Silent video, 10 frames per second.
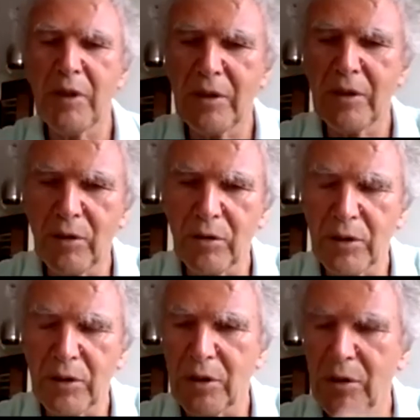and
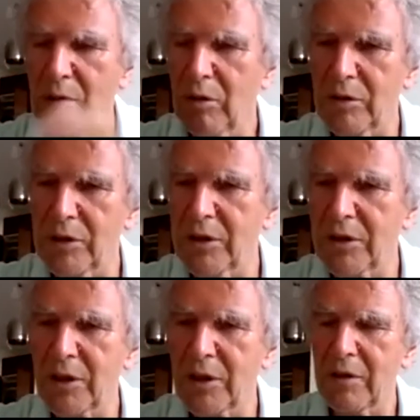Erdős et al.
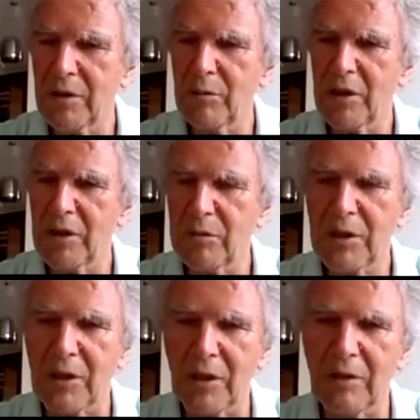Rediscovered by themselves.